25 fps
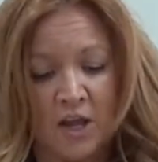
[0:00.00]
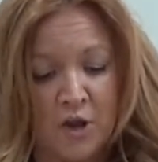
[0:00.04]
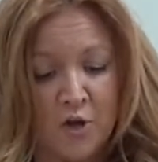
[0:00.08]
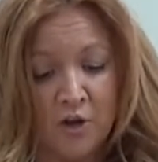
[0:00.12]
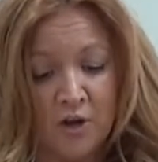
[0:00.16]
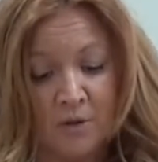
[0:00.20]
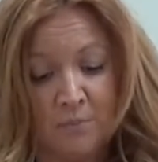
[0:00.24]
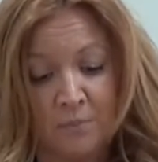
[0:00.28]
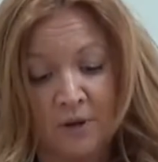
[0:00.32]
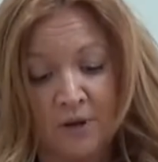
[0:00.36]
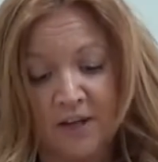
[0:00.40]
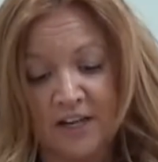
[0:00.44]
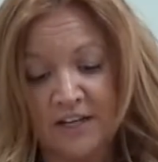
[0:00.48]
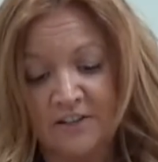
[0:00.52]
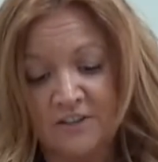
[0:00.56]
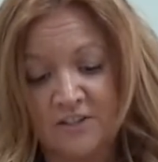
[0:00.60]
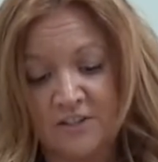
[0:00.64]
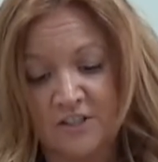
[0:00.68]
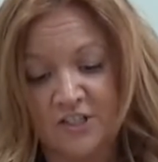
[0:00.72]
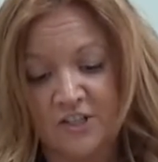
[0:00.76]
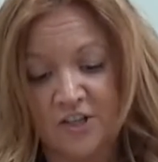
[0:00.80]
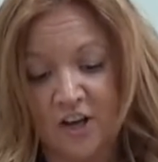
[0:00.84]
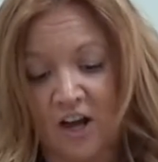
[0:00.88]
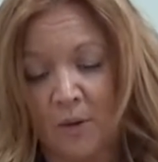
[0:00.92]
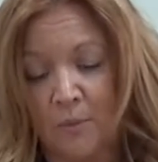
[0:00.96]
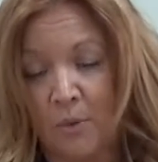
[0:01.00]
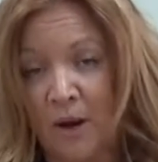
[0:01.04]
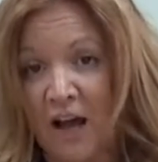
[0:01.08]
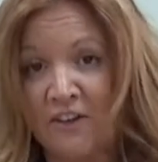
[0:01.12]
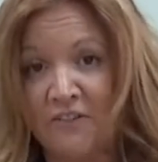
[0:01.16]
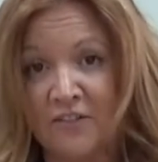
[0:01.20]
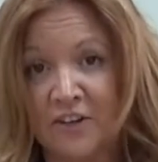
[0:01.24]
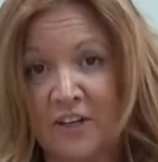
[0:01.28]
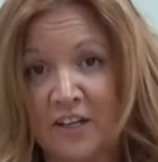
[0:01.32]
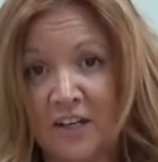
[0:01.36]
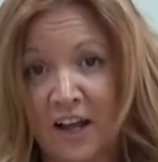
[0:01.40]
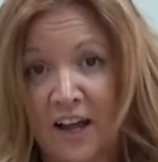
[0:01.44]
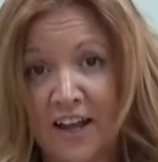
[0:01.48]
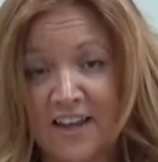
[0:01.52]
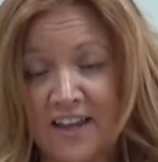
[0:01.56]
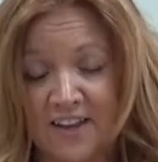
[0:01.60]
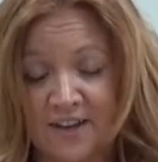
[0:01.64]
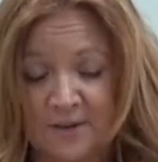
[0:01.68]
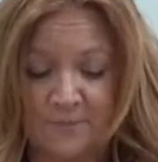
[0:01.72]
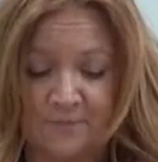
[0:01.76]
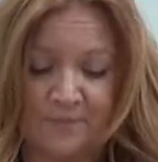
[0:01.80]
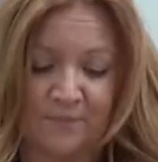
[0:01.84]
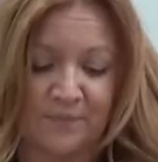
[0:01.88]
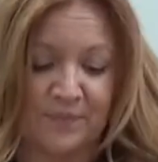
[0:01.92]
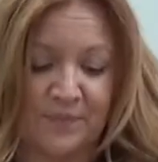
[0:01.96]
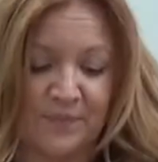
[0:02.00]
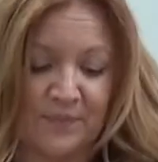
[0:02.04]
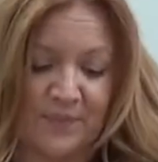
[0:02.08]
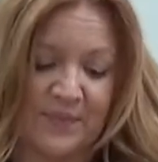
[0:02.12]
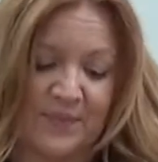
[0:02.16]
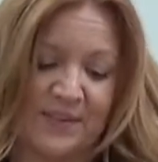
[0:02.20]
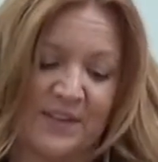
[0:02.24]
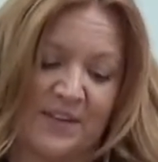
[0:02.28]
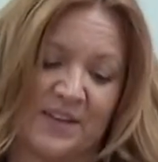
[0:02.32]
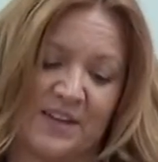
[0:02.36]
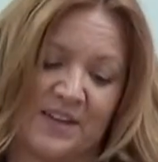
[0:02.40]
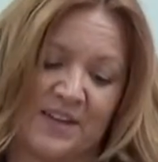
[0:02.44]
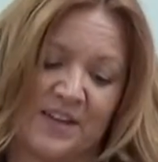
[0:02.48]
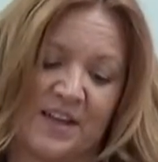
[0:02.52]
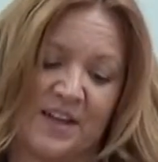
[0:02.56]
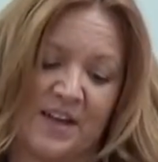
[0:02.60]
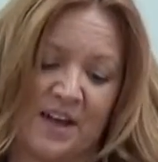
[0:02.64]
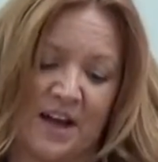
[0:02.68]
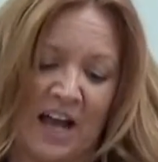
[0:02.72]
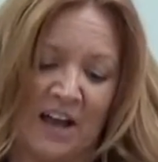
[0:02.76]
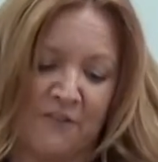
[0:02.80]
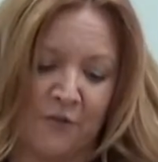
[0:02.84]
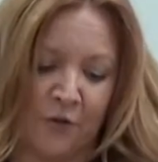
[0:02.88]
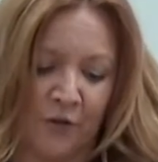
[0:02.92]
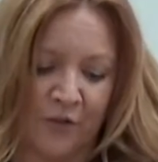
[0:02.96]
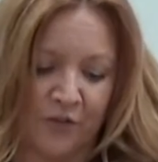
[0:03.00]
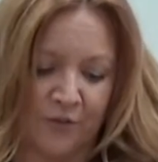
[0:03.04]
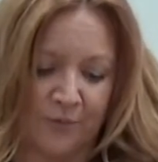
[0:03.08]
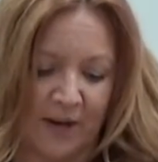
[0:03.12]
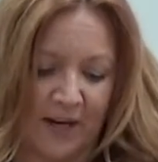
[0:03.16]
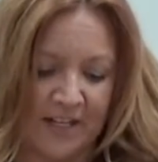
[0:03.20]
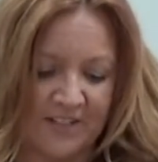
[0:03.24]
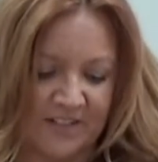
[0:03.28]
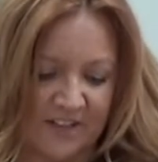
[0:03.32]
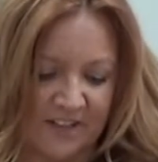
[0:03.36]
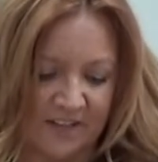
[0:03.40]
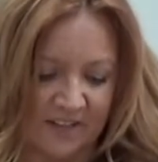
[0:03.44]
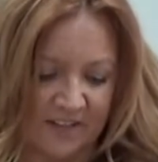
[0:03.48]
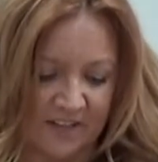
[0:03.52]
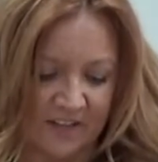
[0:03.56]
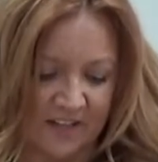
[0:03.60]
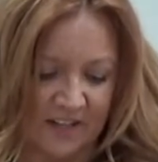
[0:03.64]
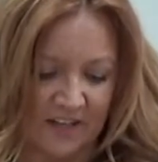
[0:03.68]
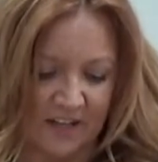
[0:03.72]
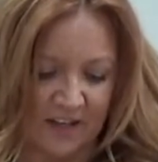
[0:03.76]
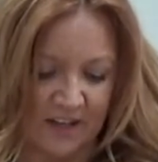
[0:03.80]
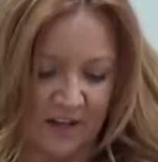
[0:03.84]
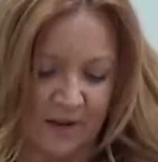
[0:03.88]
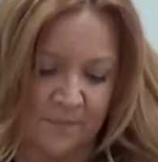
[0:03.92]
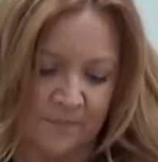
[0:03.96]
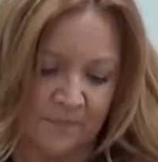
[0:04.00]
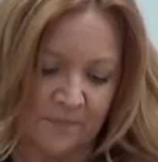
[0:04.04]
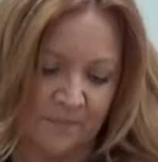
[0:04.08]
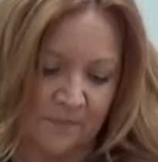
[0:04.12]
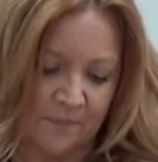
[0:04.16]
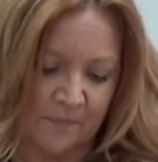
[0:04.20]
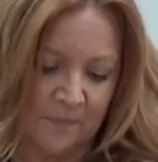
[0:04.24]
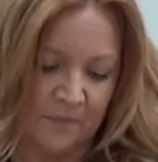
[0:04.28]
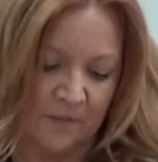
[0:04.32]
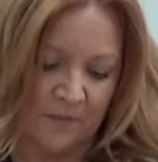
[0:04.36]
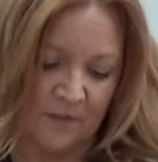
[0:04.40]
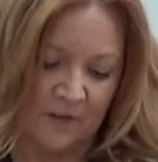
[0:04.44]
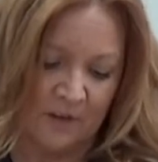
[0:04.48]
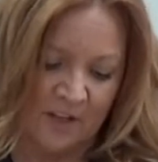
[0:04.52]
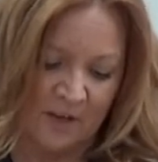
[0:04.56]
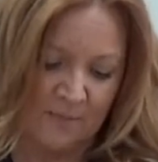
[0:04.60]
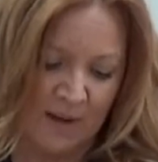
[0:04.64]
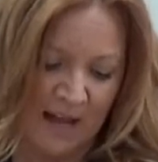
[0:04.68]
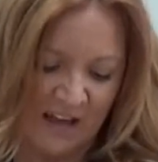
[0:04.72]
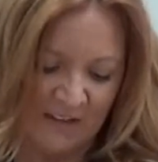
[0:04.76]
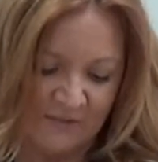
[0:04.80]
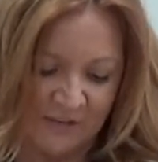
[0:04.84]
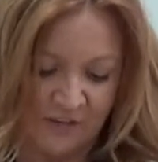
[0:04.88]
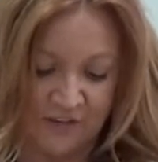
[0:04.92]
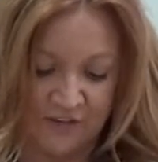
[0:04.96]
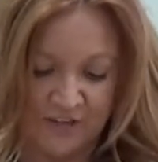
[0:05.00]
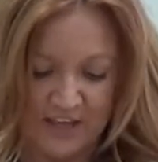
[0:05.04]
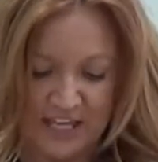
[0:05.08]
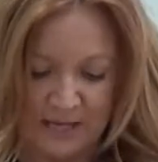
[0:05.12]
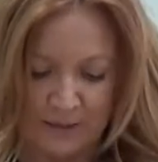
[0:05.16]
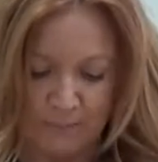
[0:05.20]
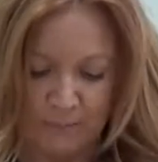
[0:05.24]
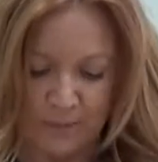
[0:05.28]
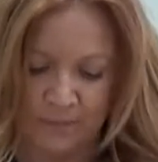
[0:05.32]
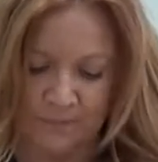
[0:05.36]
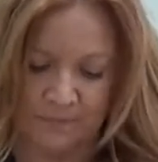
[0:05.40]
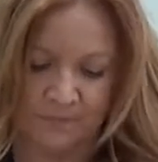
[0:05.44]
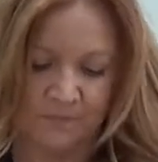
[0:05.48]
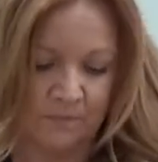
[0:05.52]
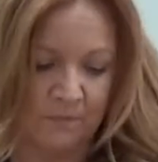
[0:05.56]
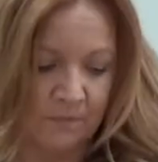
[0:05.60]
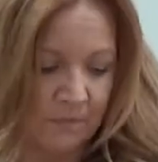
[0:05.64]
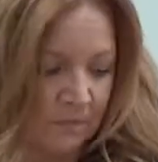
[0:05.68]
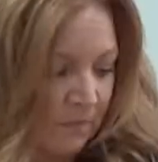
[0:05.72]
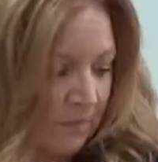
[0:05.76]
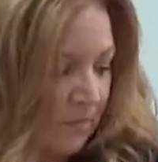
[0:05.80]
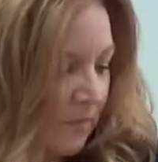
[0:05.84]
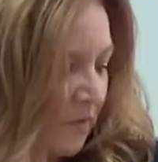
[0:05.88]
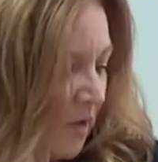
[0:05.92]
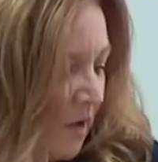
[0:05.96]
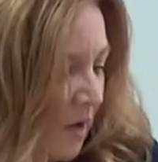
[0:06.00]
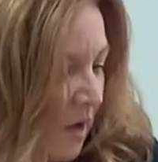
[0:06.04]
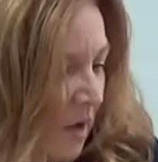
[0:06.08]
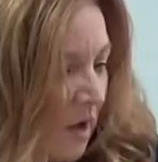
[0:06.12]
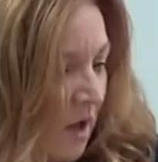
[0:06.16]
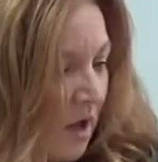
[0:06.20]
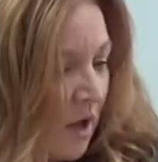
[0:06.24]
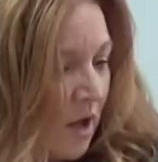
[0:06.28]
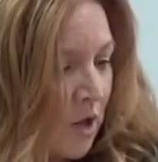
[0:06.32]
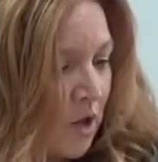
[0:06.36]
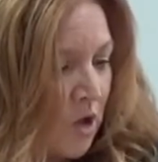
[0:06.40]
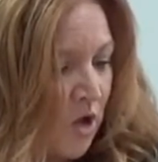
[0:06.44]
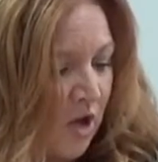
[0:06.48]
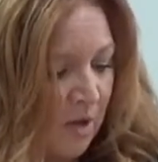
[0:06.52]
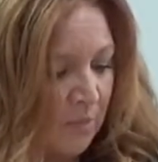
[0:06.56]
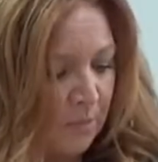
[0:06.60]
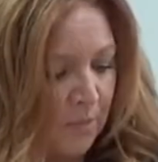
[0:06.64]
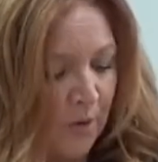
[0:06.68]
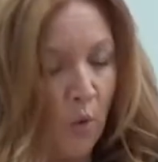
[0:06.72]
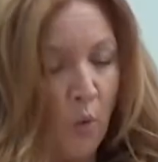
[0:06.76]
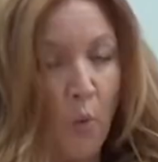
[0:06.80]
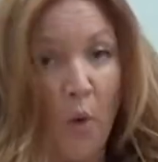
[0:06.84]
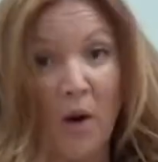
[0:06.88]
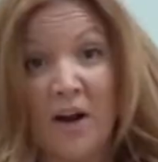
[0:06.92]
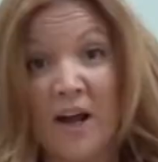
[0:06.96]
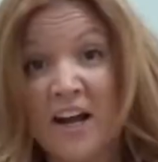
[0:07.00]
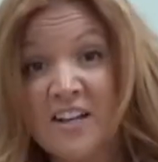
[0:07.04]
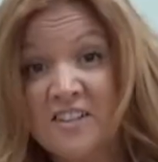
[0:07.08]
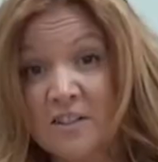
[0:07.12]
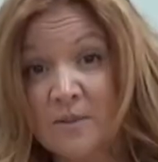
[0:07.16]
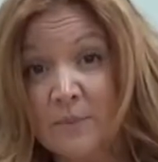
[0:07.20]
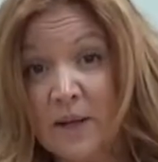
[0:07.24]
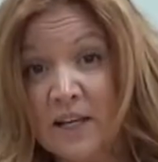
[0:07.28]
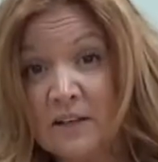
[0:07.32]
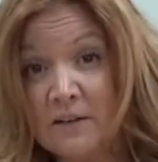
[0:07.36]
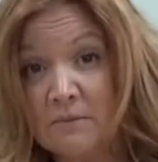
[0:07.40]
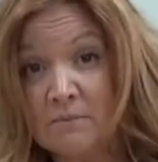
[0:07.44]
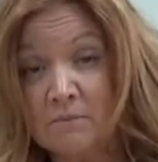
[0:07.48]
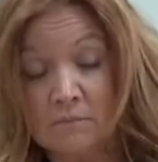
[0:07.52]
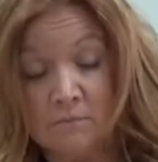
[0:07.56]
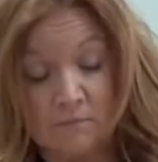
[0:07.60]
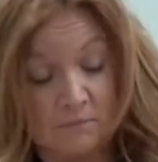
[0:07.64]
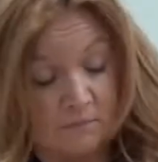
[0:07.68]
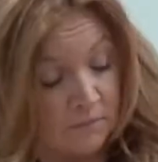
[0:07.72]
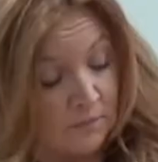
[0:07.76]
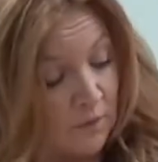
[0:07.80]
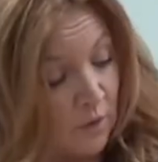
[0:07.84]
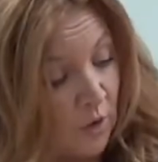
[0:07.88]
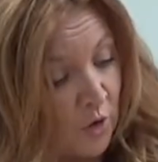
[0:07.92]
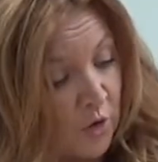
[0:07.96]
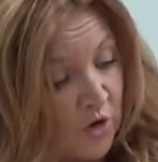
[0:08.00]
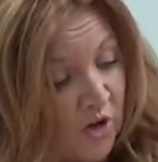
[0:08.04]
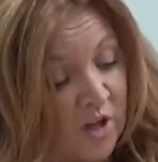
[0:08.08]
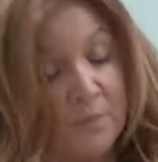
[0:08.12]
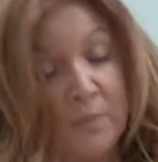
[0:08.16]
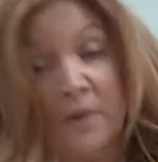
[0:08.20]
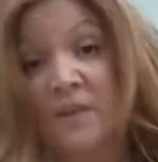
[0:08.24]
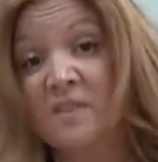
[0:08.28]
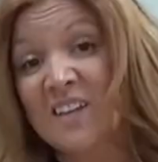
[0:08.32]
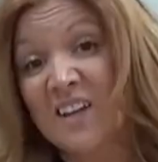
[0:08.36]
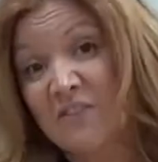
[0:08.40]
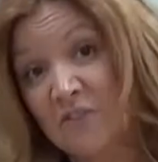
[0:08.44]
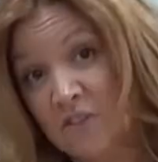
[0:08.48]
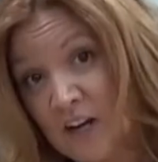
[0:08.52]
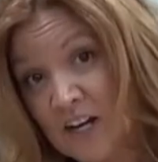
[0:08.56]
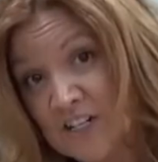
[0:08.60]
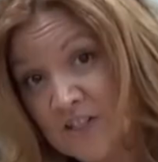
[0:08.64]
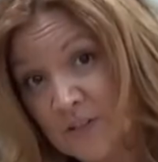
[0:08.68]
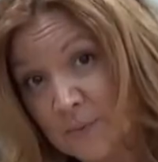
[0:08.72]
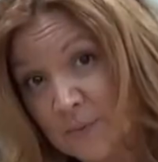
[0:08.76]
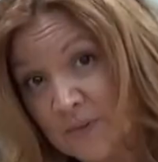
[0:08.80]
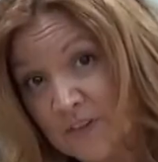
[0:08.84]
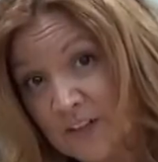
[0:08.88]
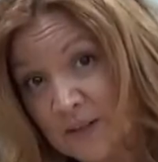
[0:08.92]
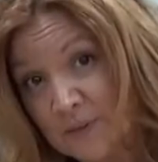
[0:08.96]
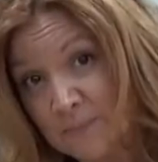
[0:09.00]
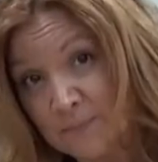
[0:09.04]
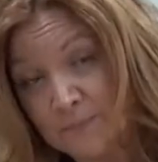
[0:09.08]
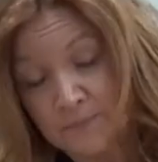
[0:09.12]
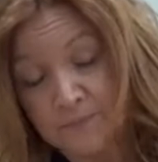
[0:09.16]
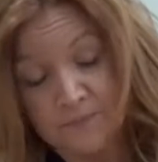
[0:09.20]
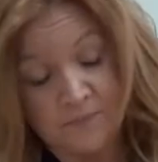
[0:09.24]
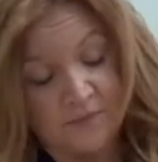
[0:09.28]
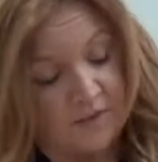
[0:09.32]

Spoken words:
You can put into the tub whatever you like. I've got some ideas here. You might have a theme. You could put one item in. You could put several items in.